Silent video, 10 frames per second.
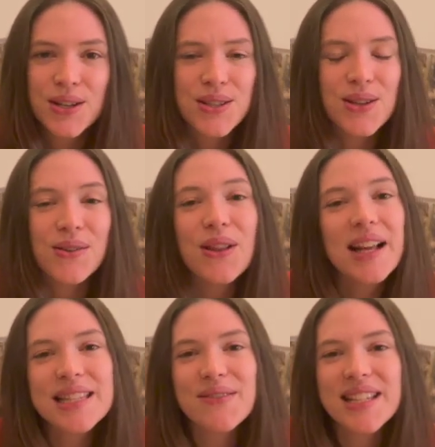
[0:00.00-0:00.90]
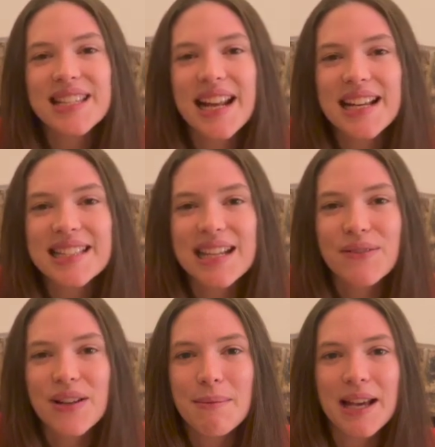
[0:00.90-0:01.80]
So lots of exciting stuff
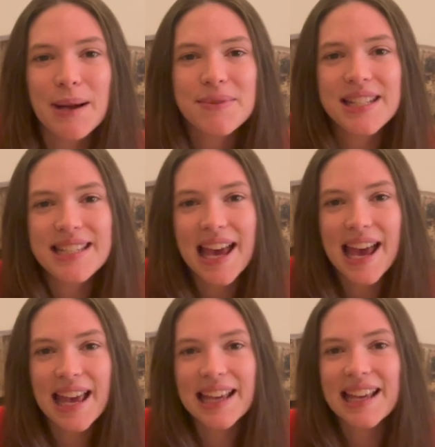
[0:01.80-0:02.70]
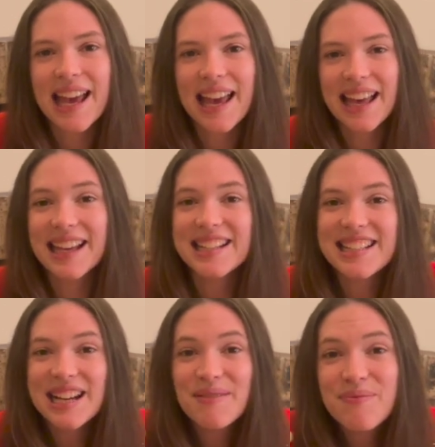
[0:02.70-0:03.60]
coming up today, and
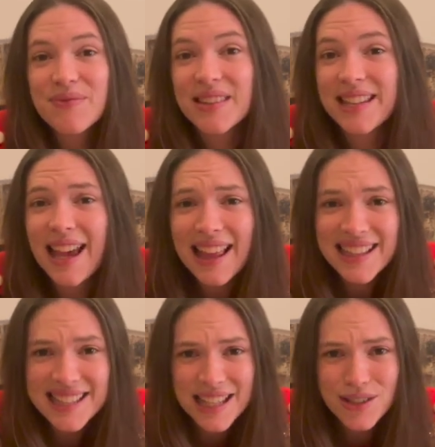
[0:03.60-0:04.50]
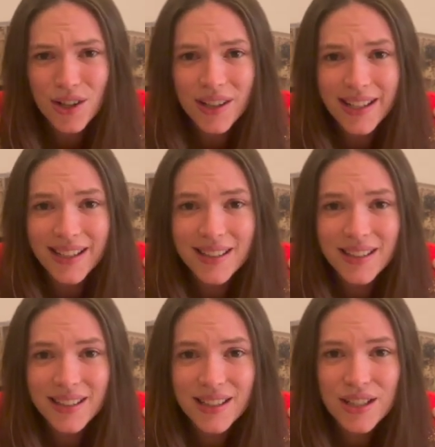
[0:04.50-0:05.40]
yeah, let's get started.
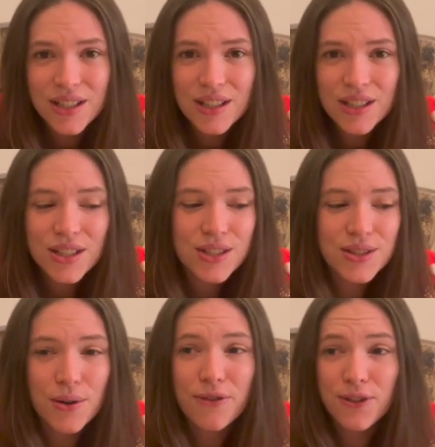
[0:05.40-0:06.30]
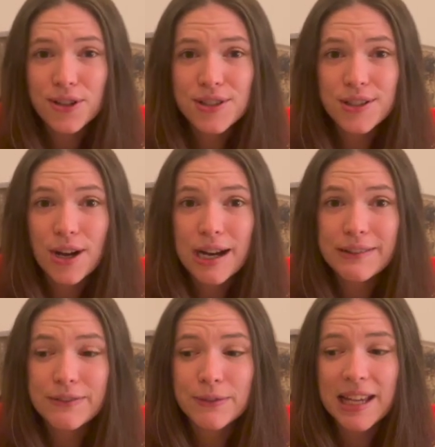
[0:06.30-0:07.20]
So first off,
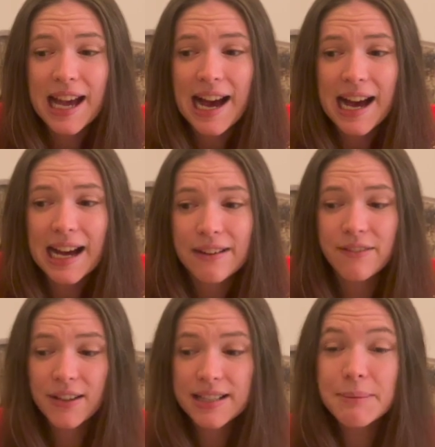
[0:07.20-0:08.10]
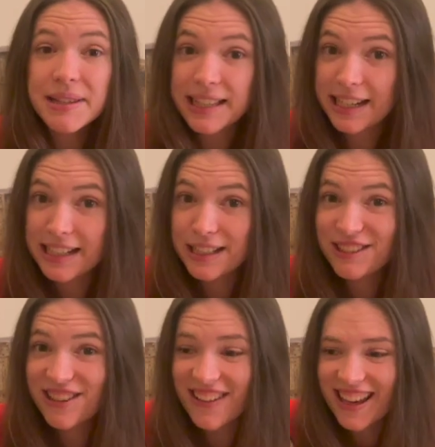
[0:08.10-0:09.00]
we have something that I didn't
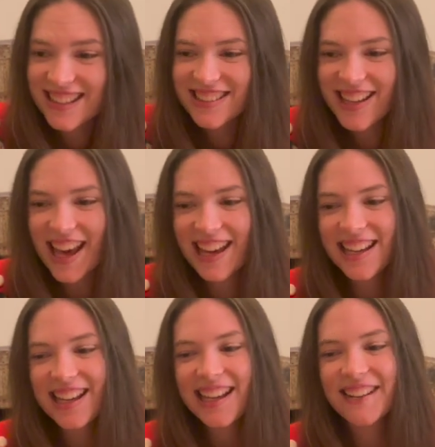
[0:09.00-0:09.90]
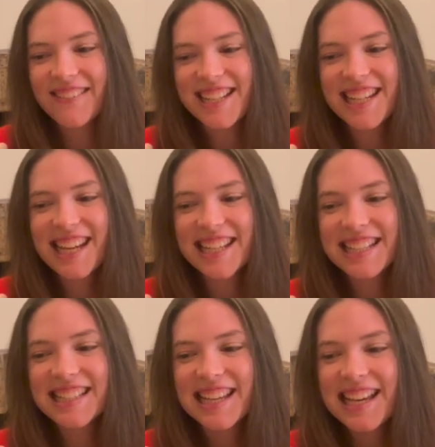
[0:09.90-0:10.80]
show yesterday, which
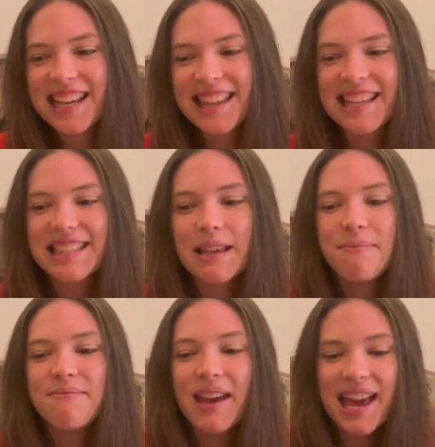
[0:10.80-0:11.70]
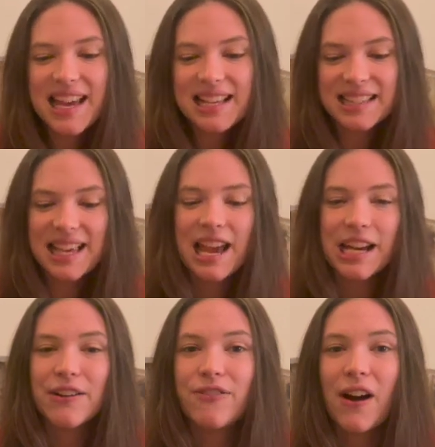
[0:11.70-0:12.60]
is this amazing
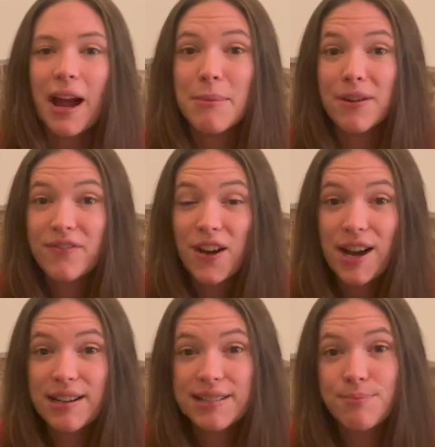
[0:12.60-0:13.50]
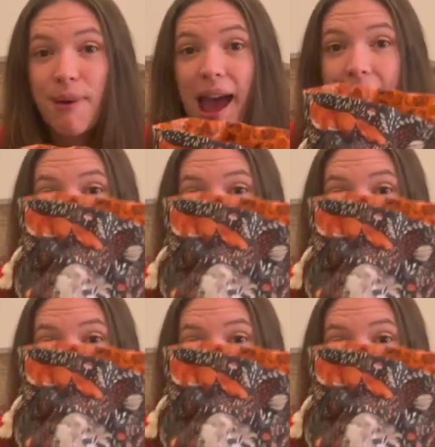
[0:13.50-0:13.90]
Fibre Fox bag.